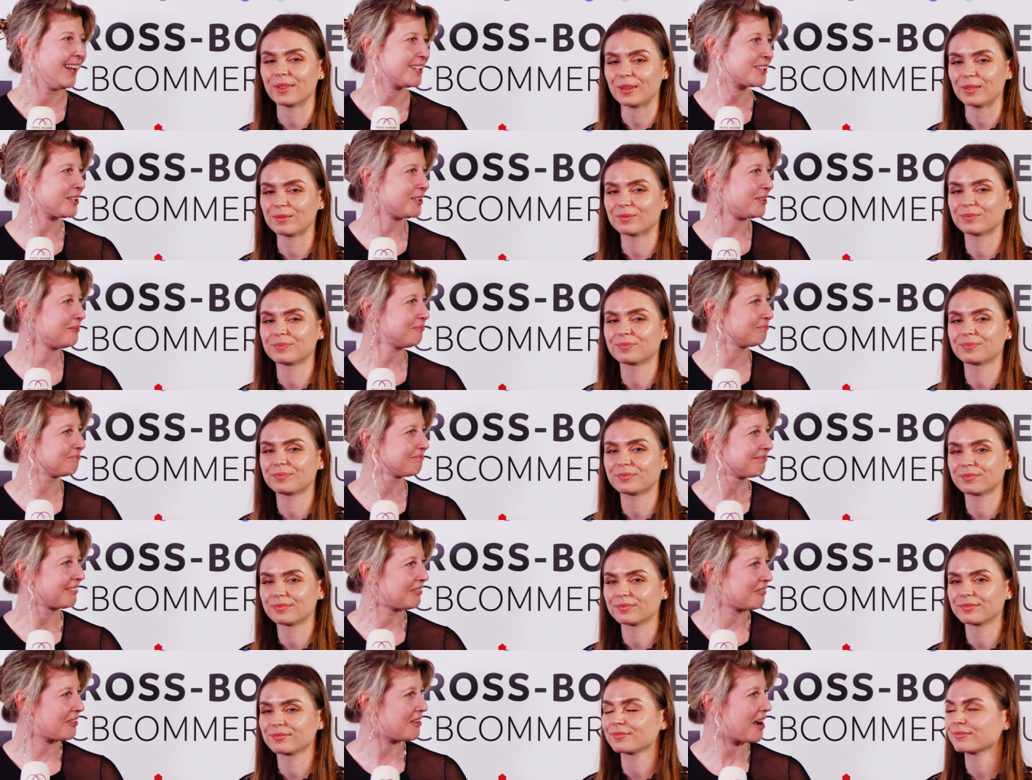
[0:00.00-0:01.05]
Speaker 1: So
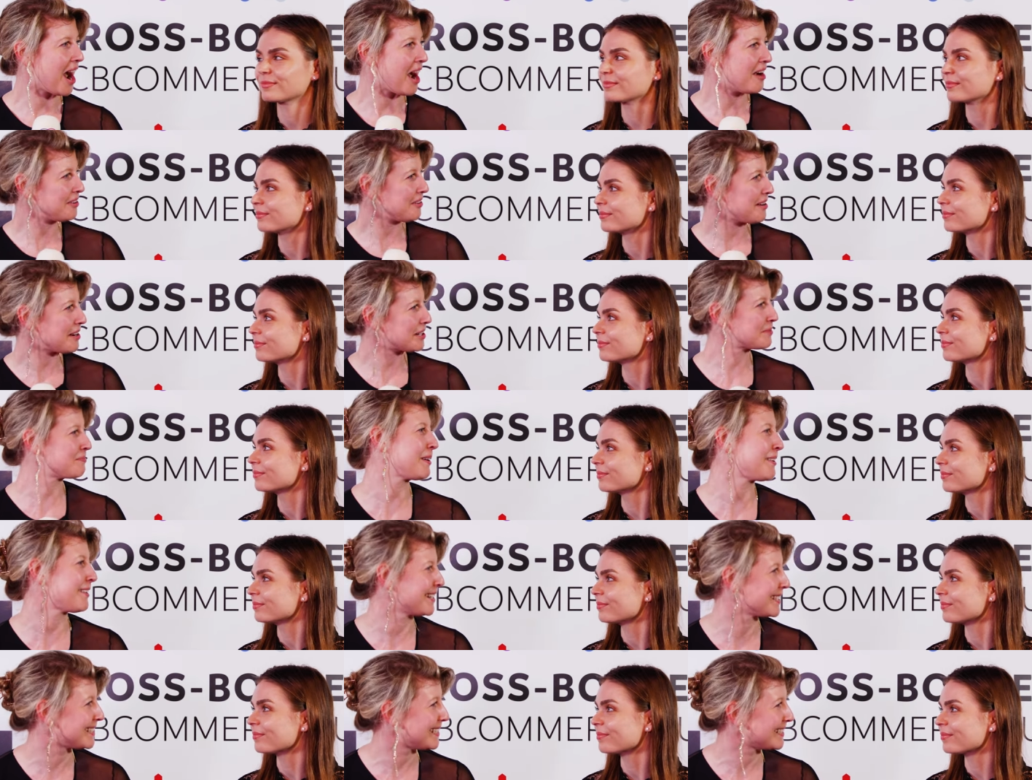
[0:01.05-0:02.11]
how do you
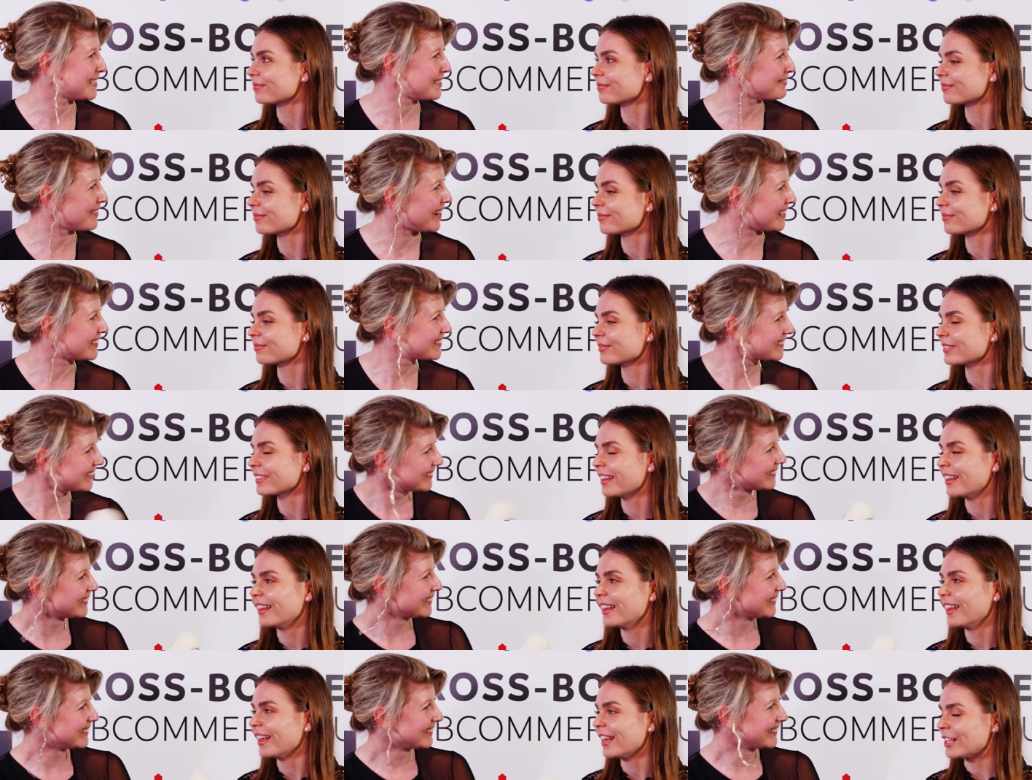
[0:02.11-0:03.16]
experience this event?
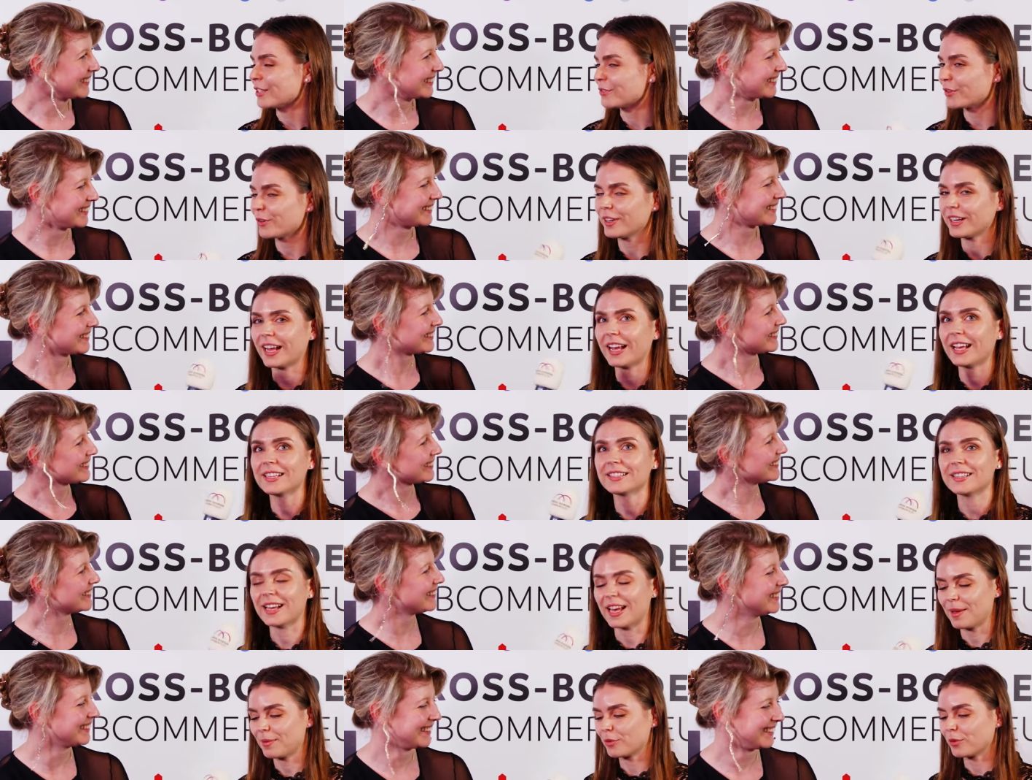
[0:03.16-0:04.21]
Speaker 2: It's very nice. I
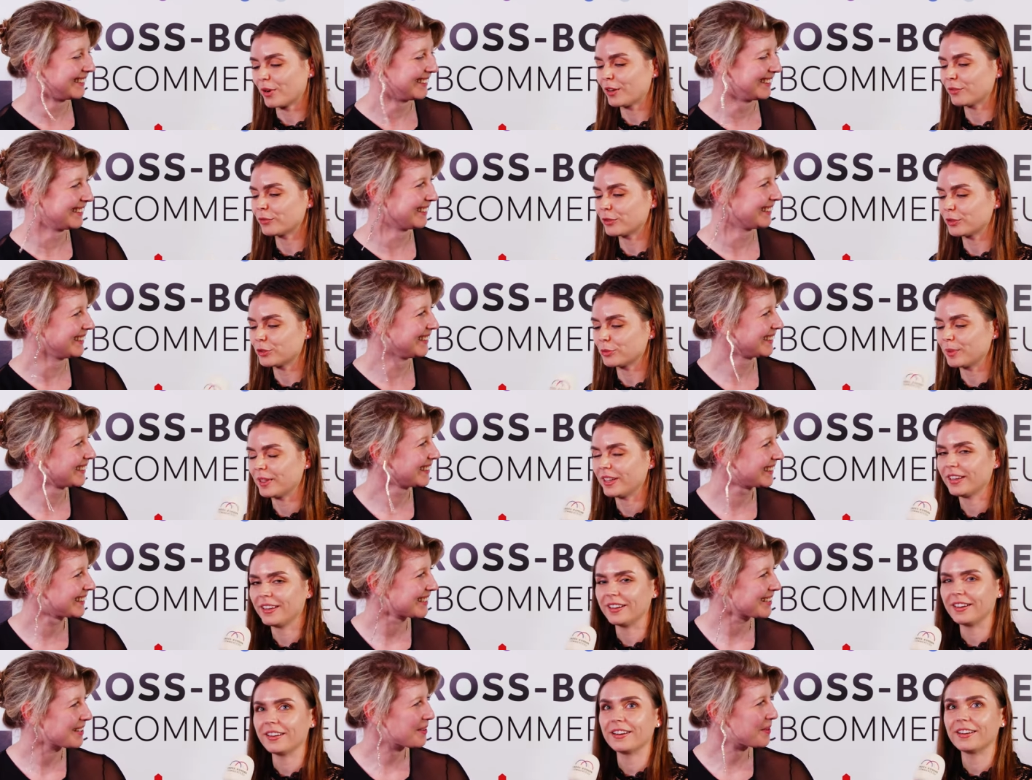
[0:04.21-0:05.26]
am grateful to be
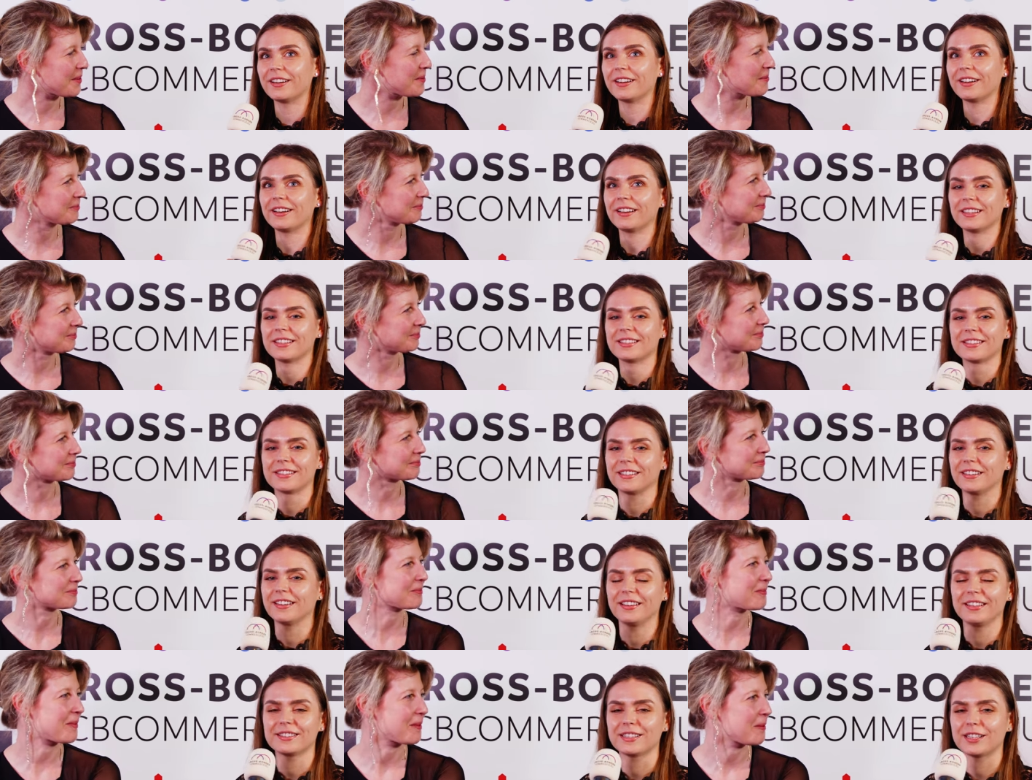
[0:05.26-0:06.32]
here. It's, uh,
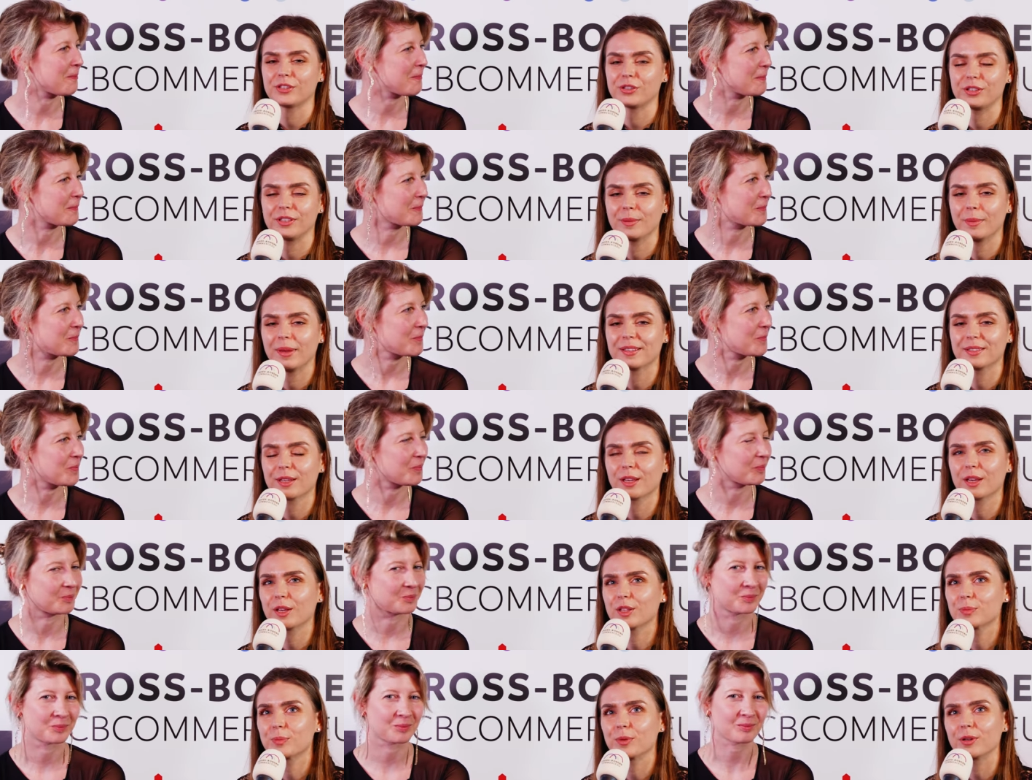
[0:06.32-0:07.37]
it's such an amazing
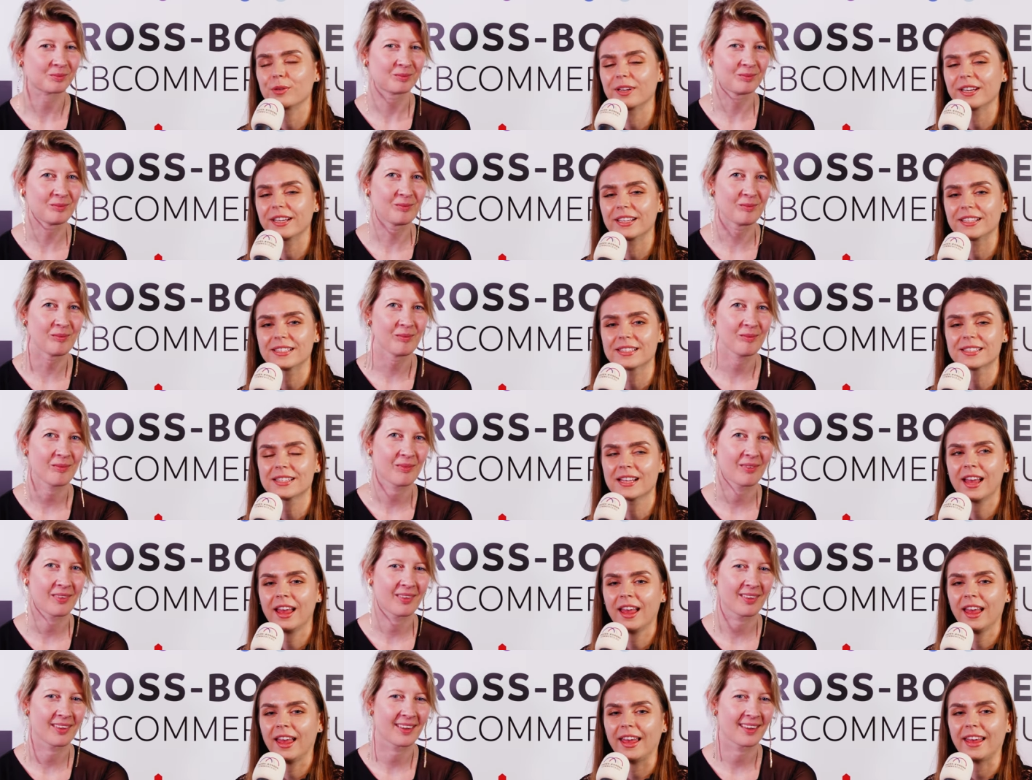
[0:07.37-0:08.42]
experience,
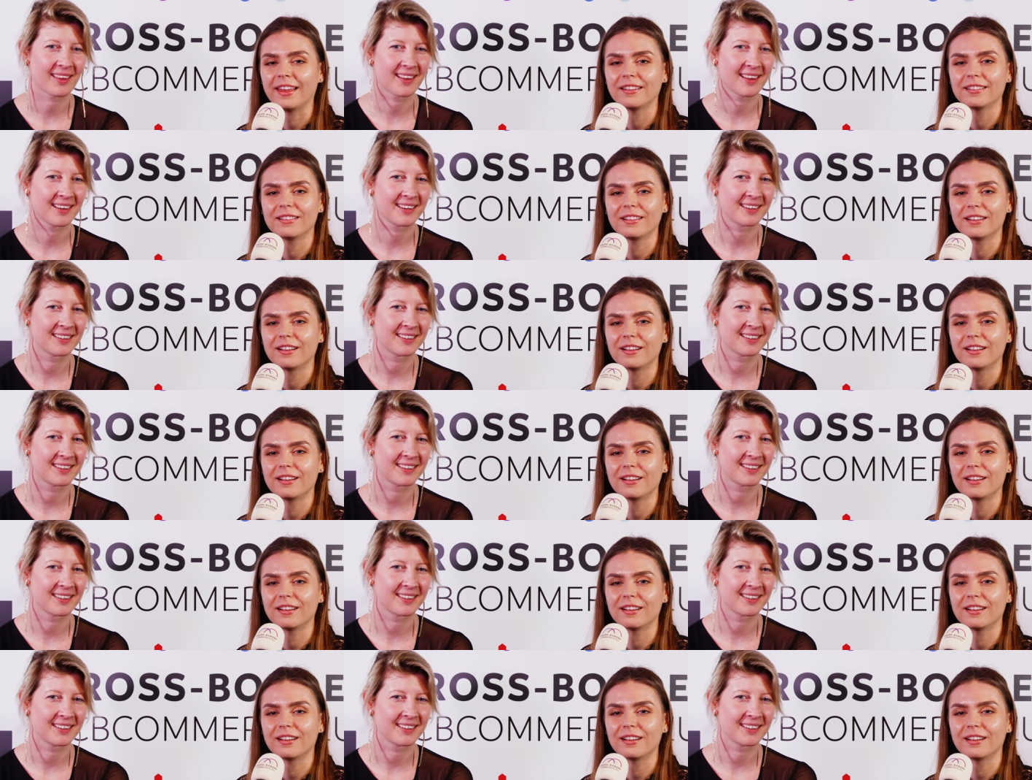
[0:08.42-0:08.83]
and